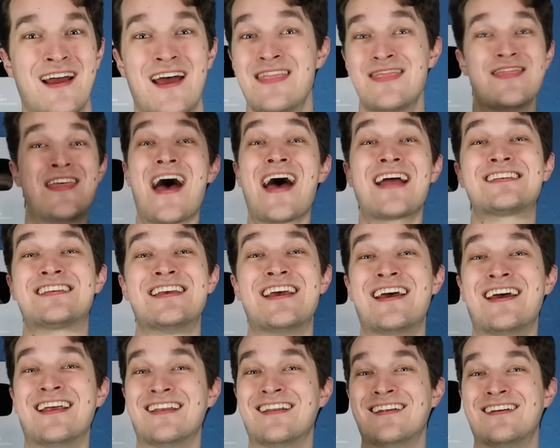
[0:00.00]
And that's
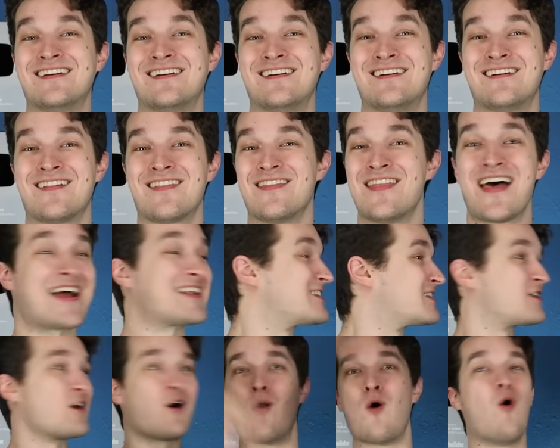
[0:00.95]
it. That's
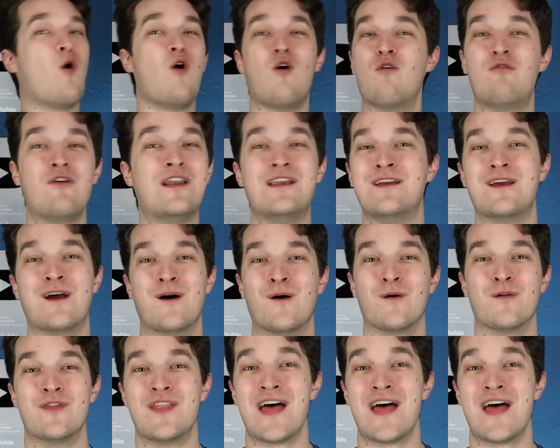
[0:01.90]
the whole video.